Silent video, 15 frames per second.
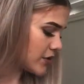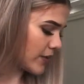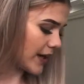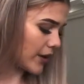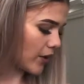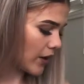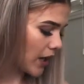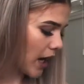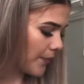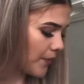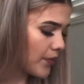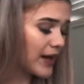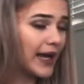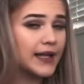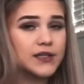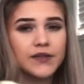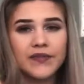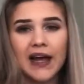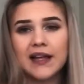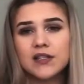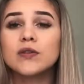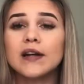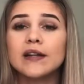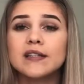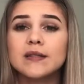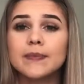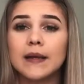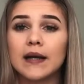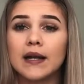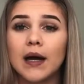So I got a couple of cans of that so I could
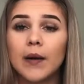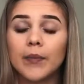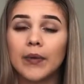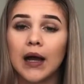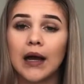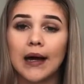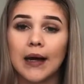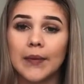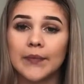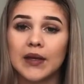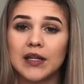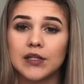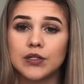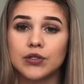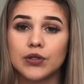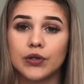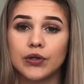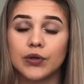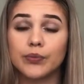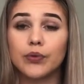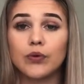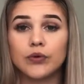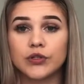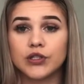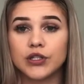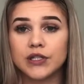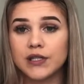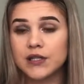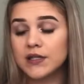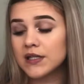split it up into the
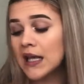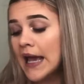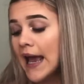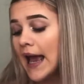portions